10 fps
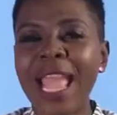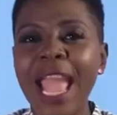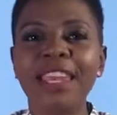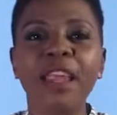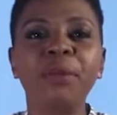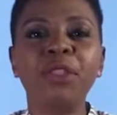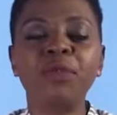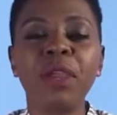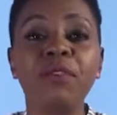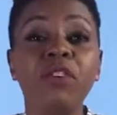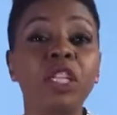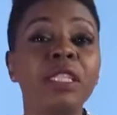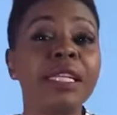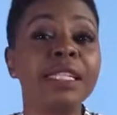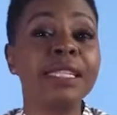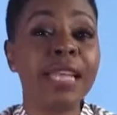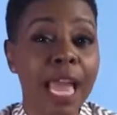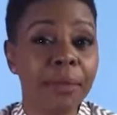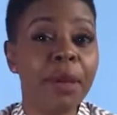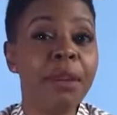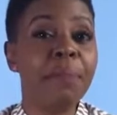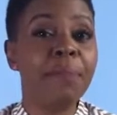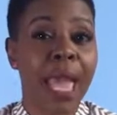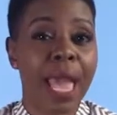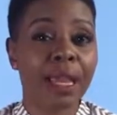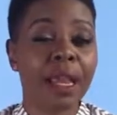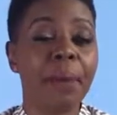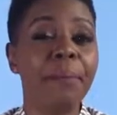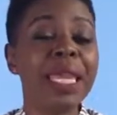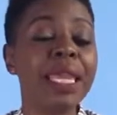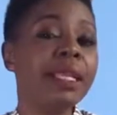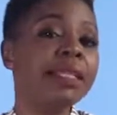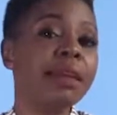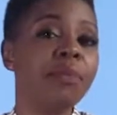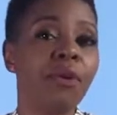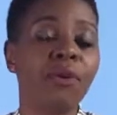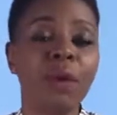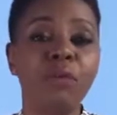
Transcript: At number three, we've got the Diamond Bank BET program,